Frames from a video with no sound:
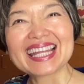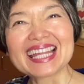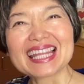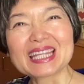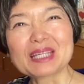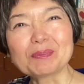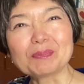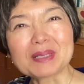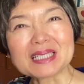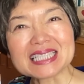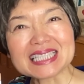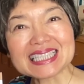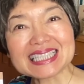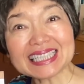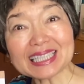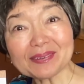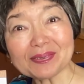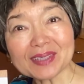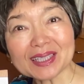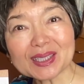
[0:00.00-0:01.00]
The
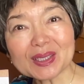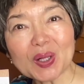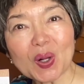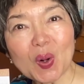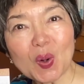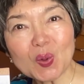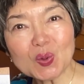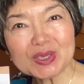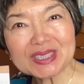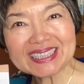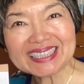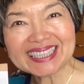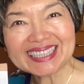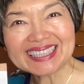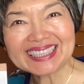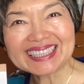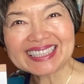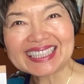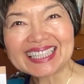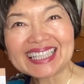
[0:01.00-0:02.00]
Pacific
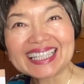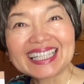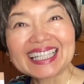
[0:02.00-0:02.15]
Ocean,